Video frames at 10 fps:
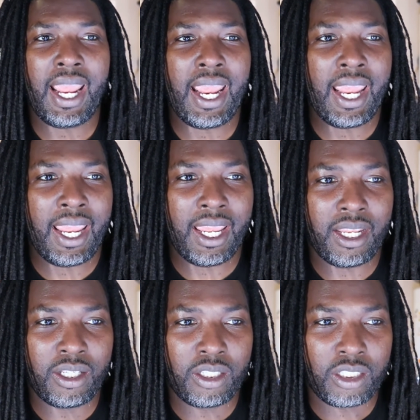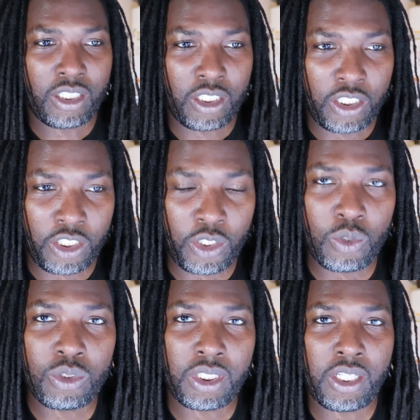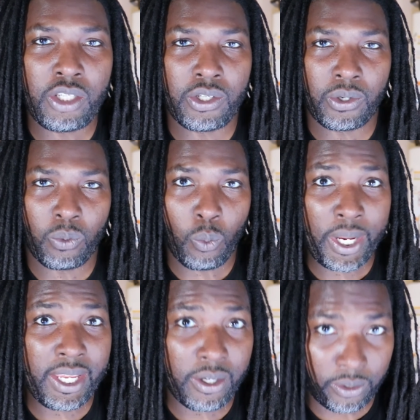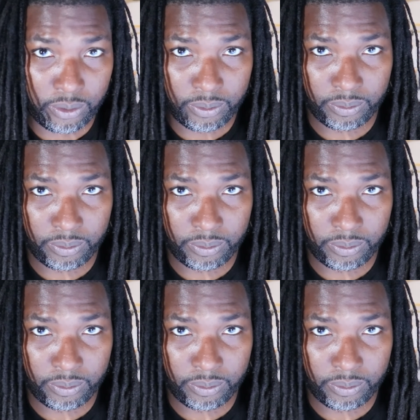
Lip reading: and using your will